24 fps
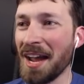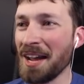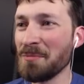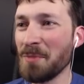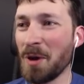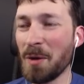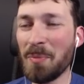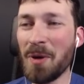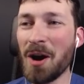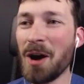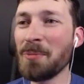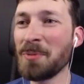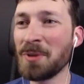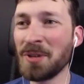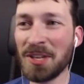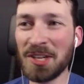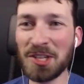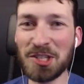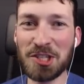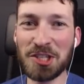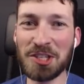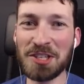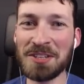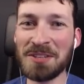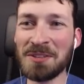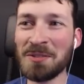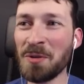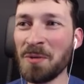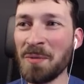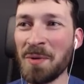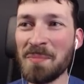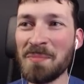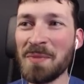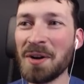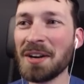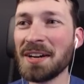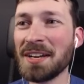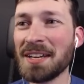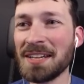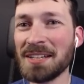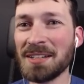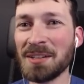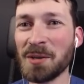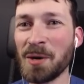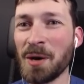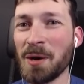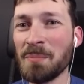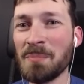and my population or my
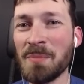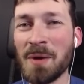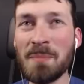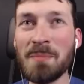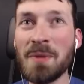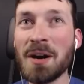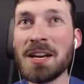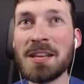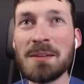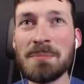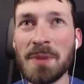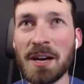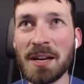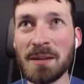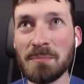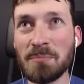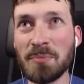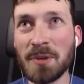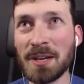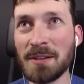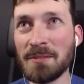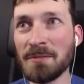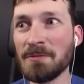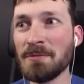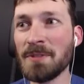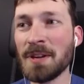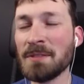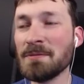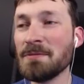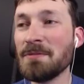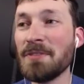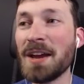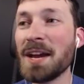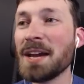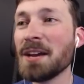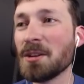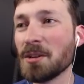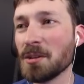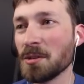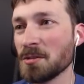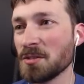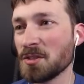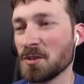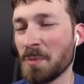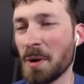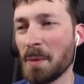money, my money might bring invaders,